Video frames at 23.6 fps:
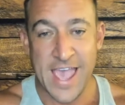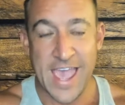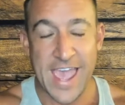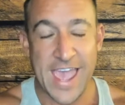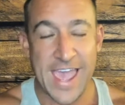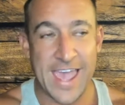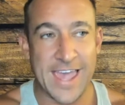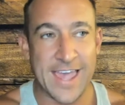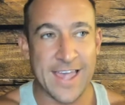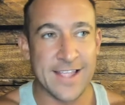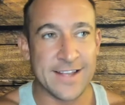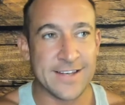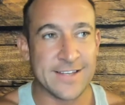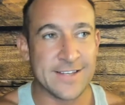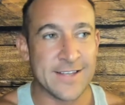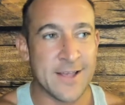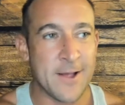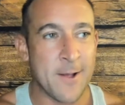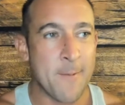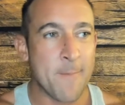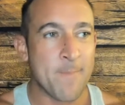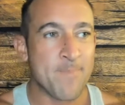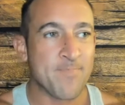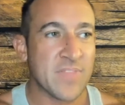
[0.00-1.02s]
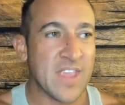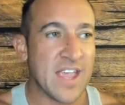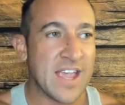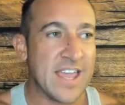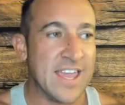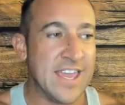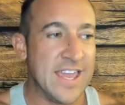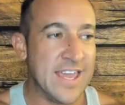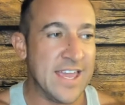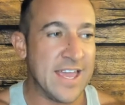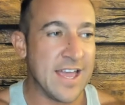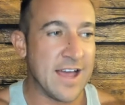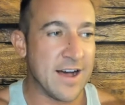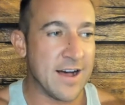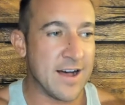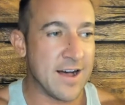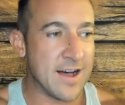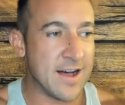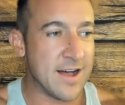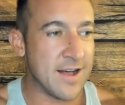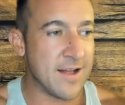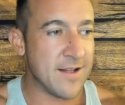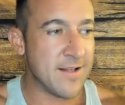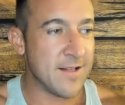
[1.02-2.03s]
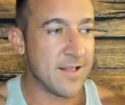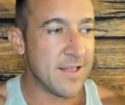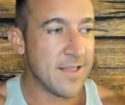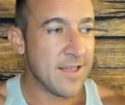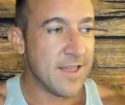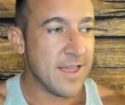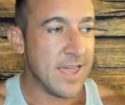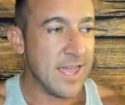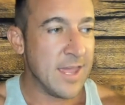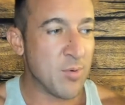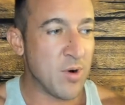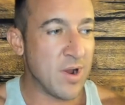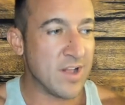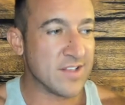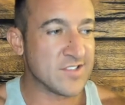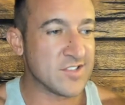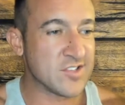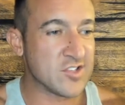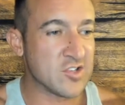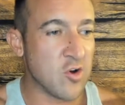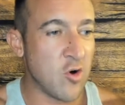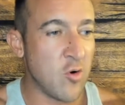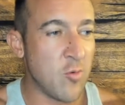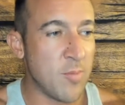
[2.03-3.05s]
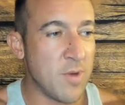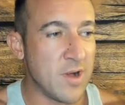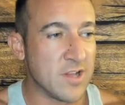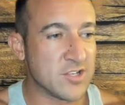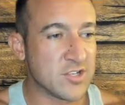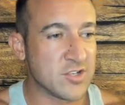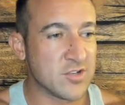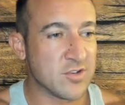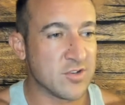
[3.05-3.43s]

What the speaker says: And he brought so much